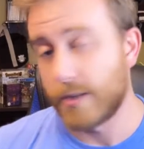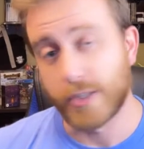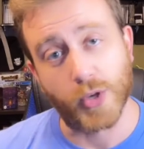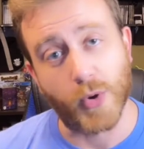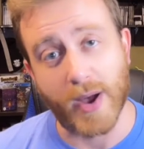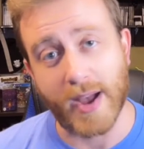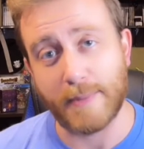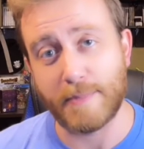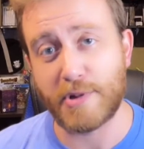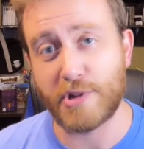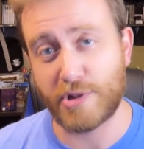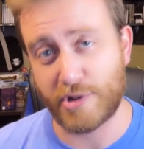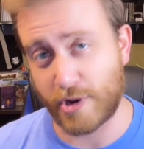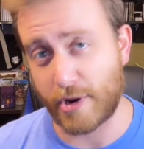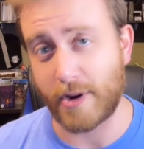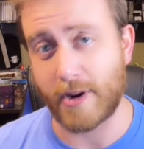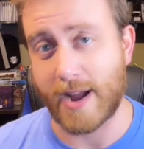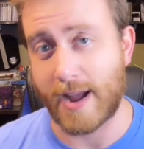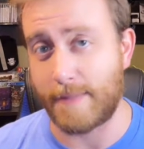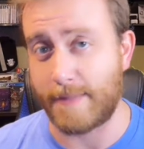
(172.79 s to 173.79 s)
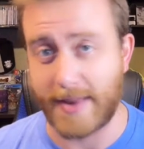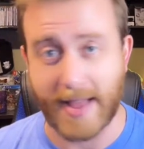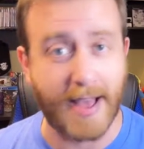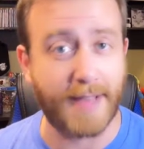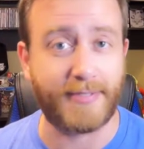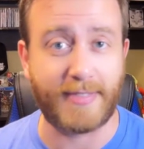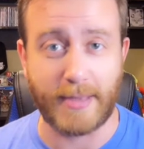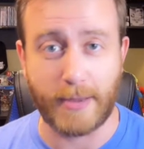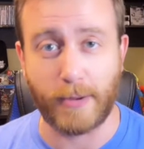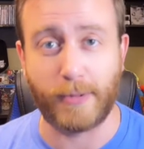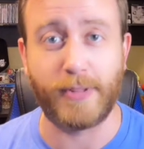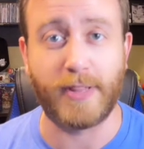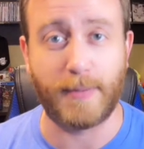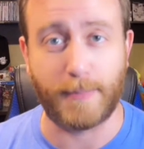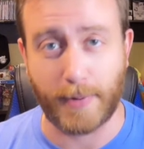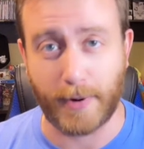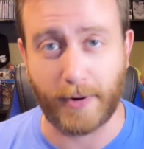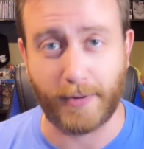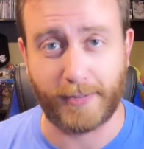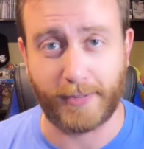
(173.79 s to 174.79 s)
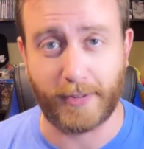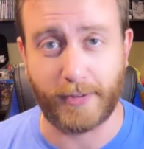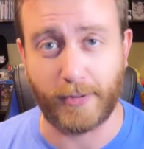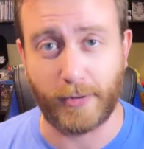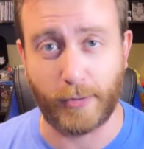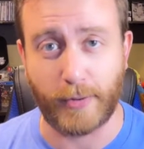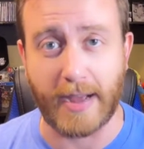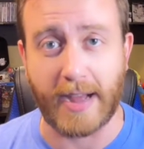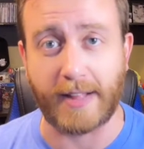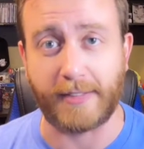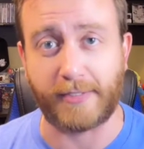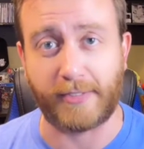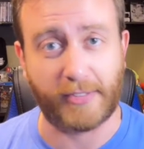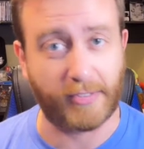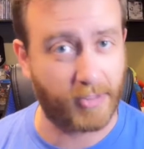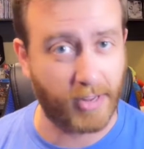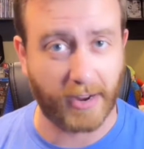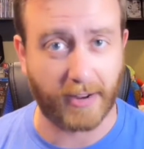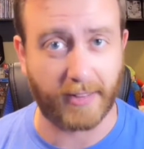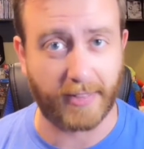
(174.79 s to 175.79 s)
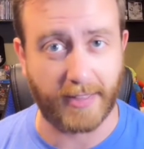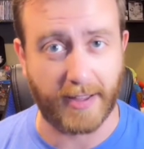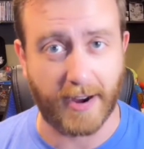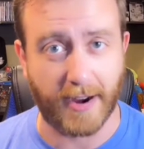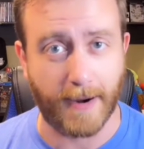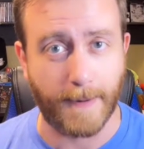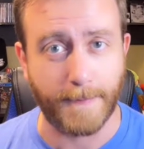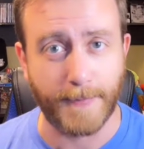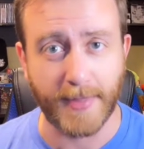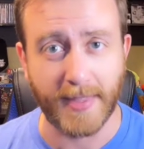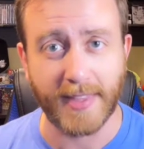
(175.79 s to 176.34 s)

So I'm sure I'm not the only person who got stuck there.